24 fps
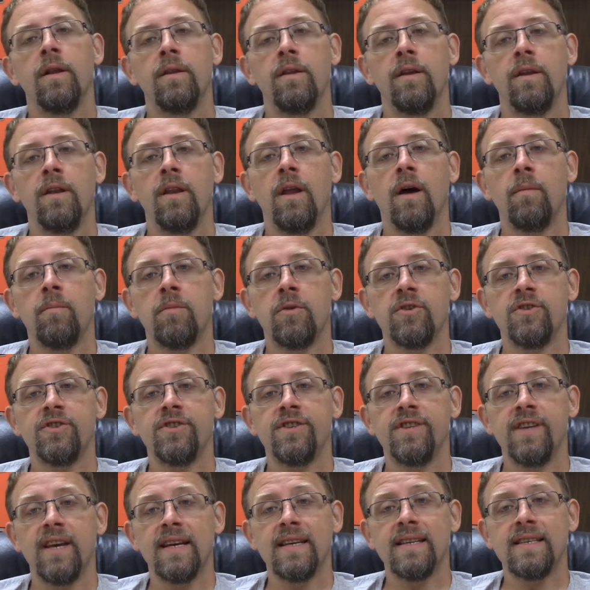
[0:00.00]
The number
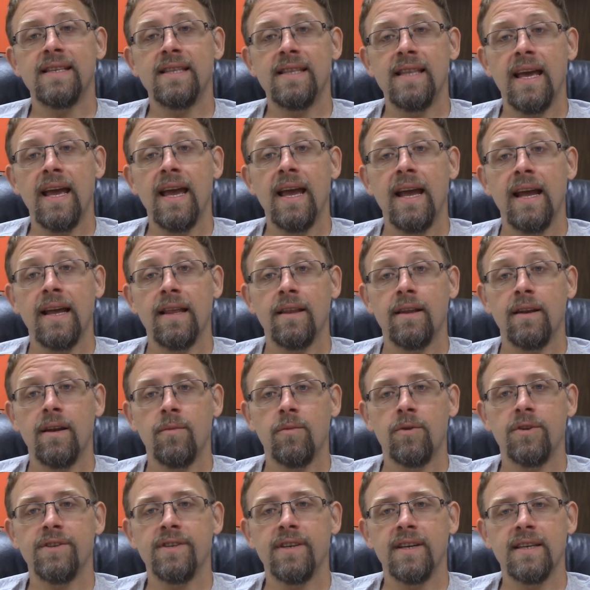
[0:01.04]
six thing, the
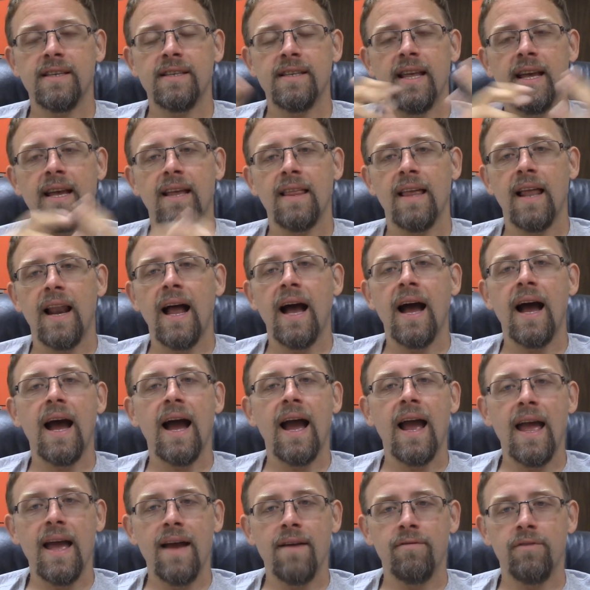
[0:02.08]
number six thing that
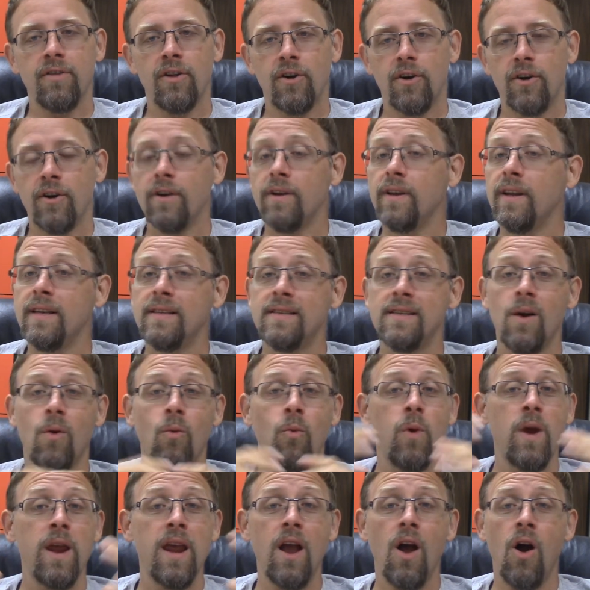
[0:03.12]
I have learned is that
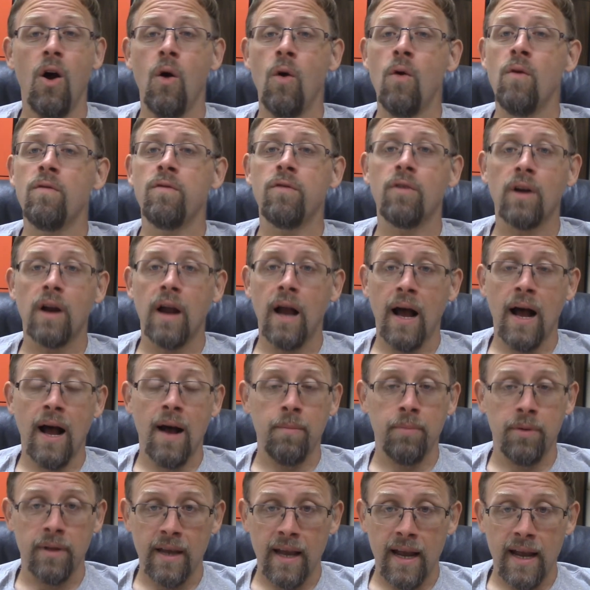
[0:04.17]
we
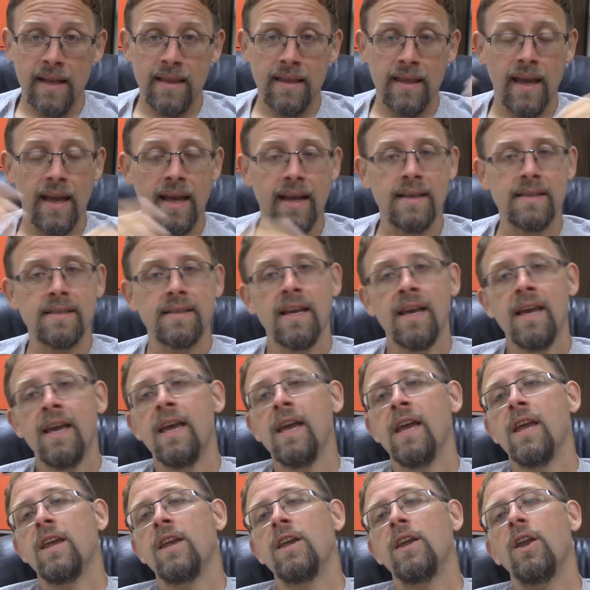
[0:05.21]
overcomplicate things.
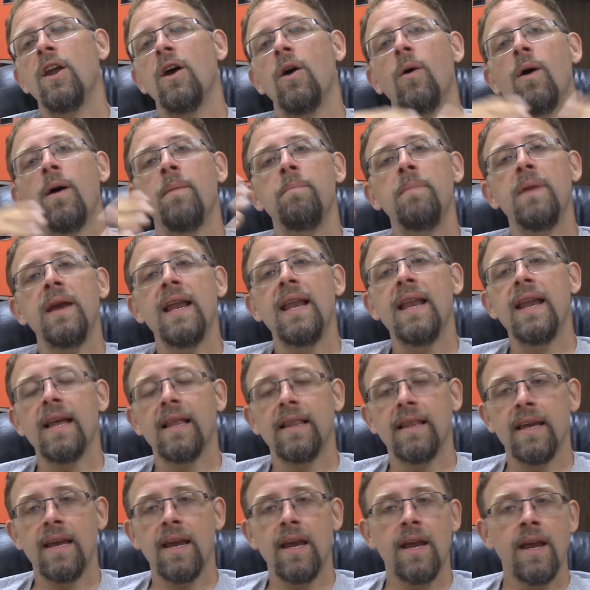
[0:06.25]
You know,
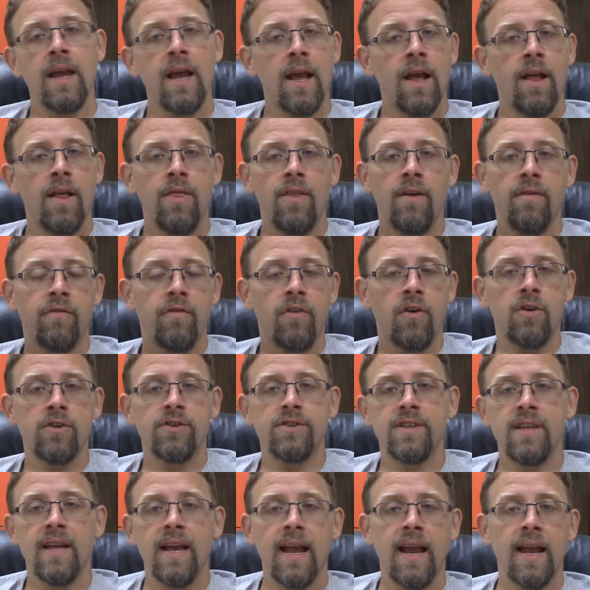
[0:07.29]
immediately the
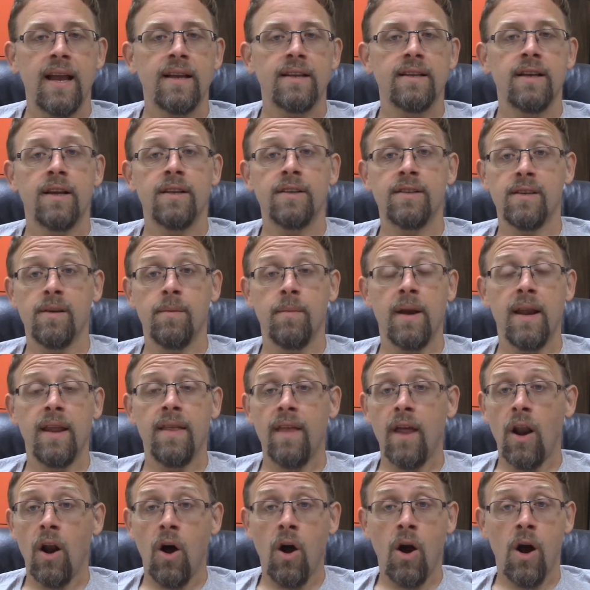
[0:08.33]
first thing somebody
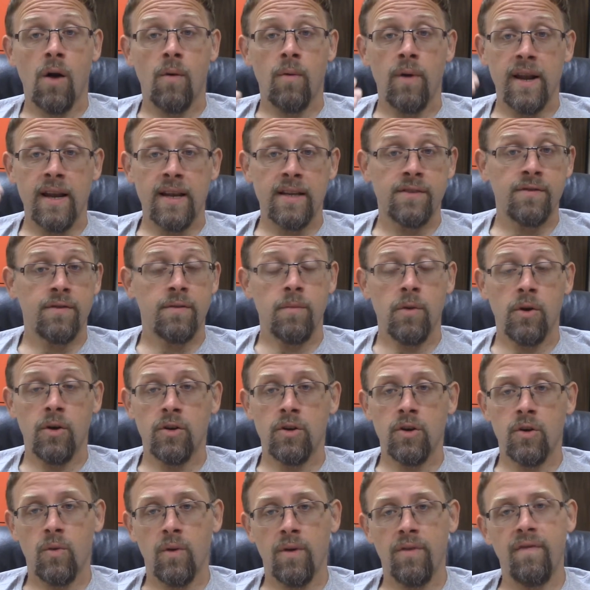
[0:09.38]
that already is
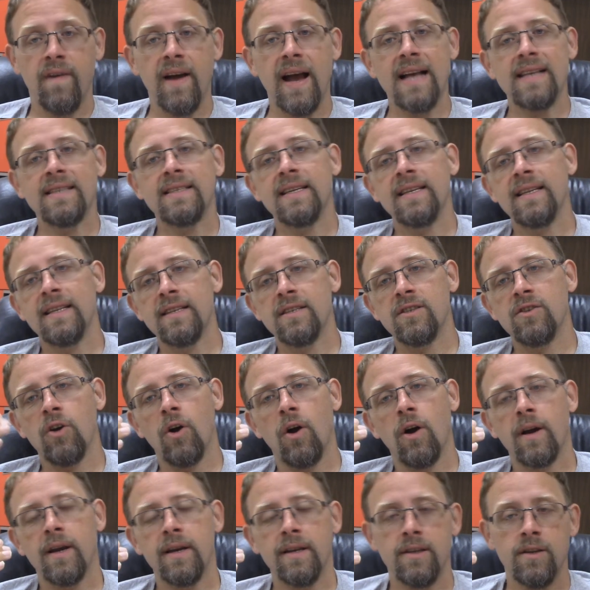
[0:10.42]
familiar with fasting that's
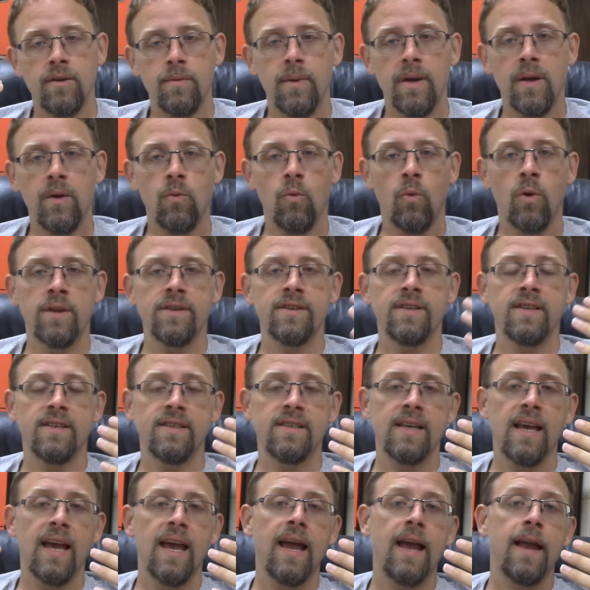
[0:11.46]
talking to me wants to
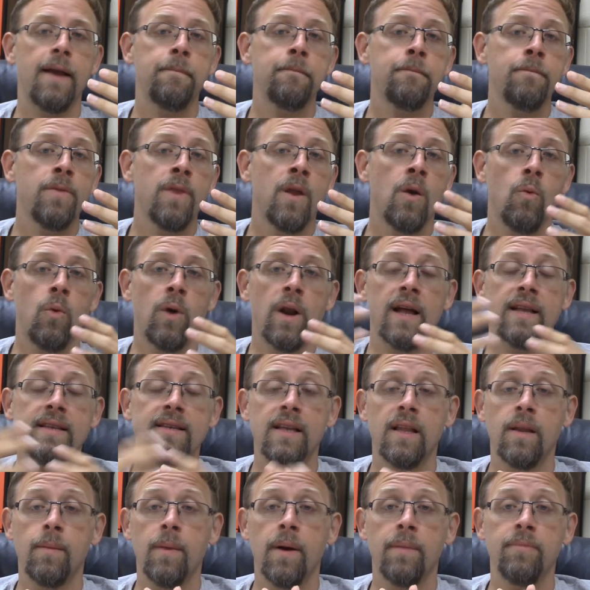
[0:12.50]
say when I
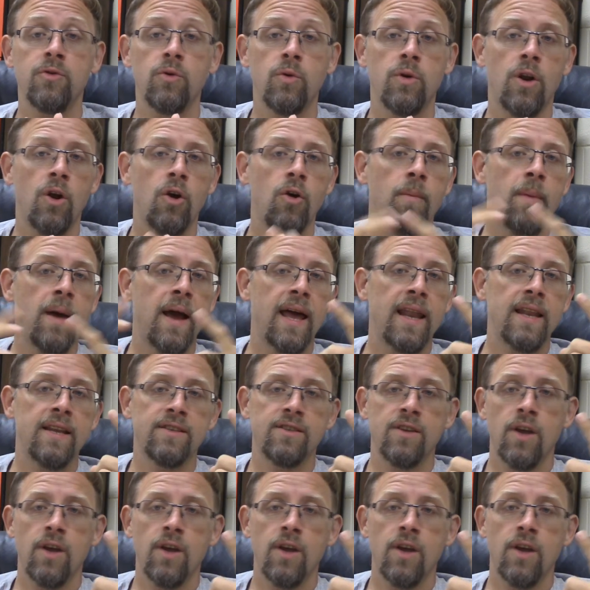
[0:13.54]
tell them I'm doing O M A D is,